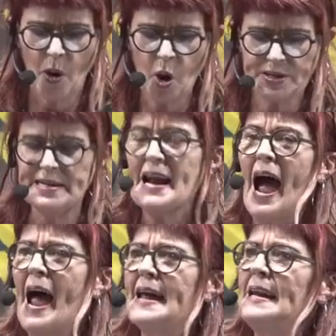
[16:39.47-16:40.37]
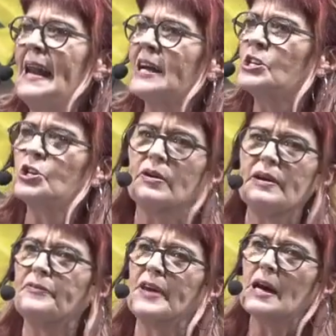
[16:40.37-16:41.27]
bought 9
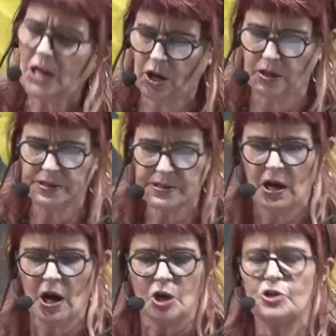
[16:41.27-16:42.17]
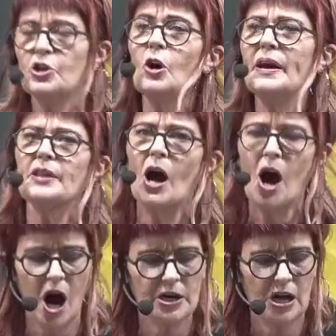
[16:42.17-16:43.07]
luxury vehicles during the
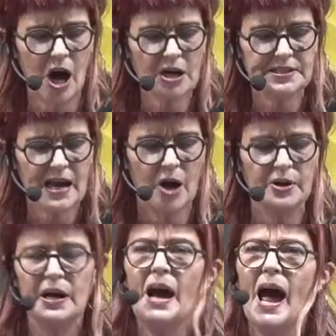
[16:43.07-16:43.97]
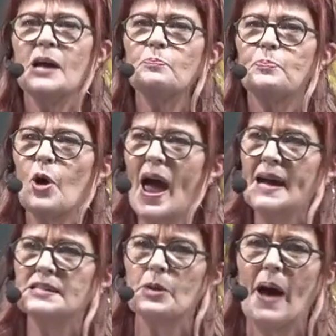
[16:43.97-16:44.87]
hard lockdown and
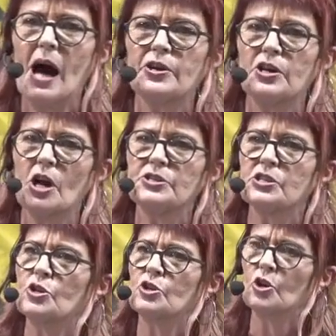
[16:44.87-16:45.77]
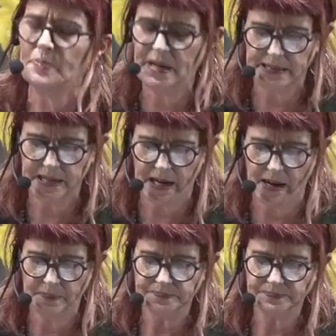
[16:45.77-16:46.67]
bragged about it on social media.